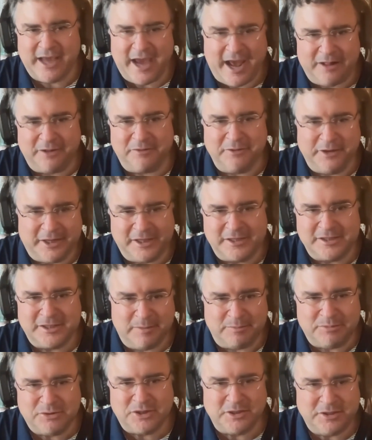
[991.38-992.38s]
calorie
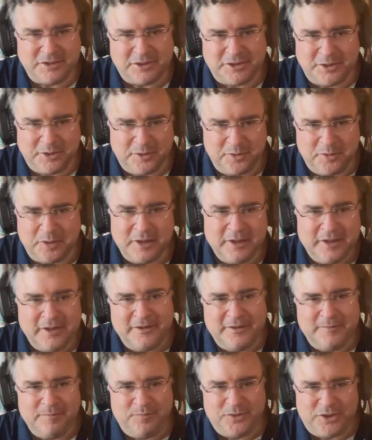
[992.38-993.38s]
consumption to
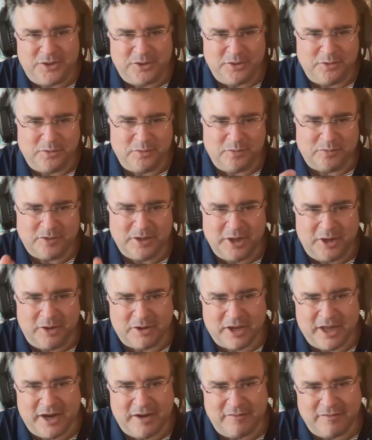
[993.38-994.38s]

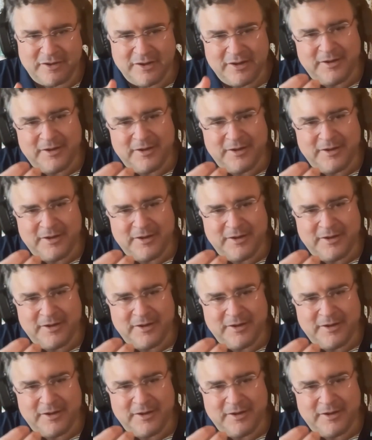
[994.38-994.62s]
kind of